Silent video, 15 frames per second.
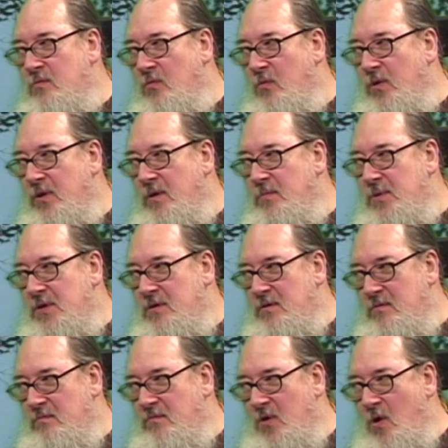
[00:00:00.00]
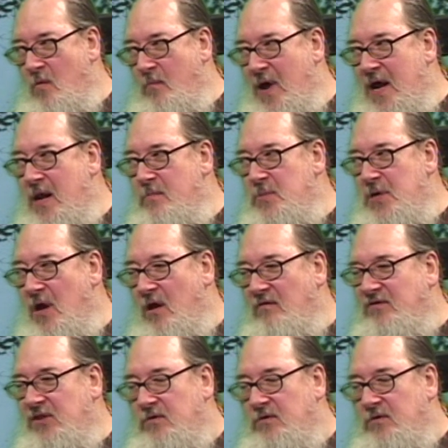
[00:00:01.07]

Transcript: with them, you know, by themselves.